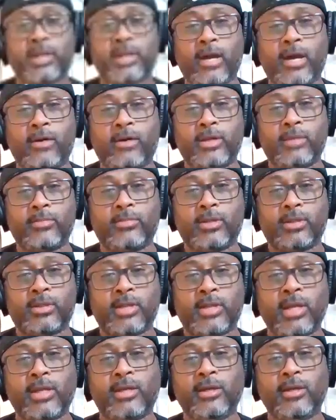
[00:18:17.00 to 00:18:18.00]
out, Emmett.
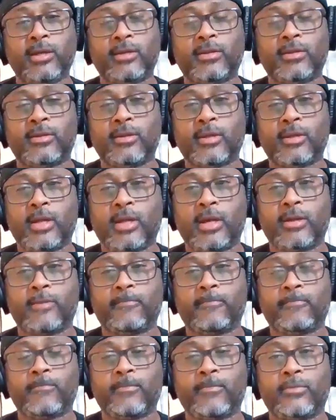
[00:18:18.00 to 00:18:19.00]
They couldn't like
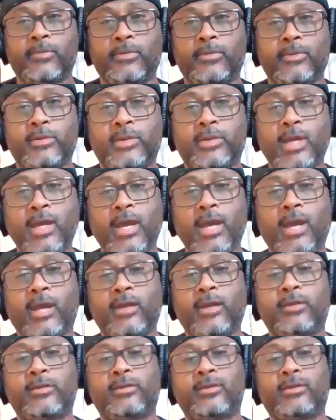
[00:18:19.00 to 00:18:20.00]
they
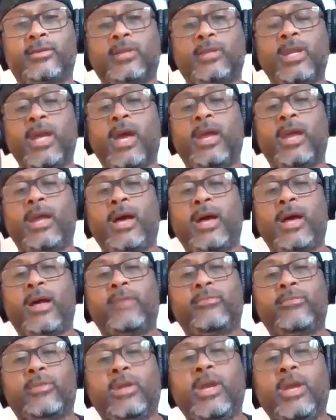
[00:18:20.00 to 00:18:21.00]
had
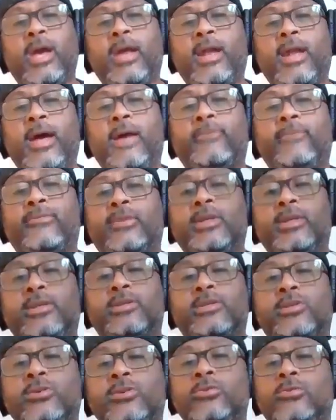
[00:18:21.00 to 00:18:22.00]

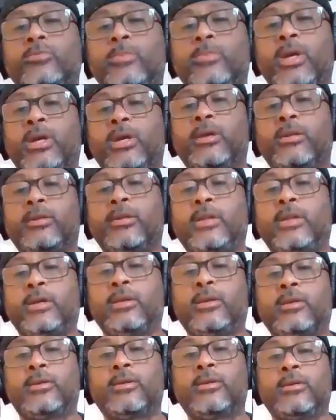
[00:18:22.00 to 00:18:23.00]
athletes too, man. Like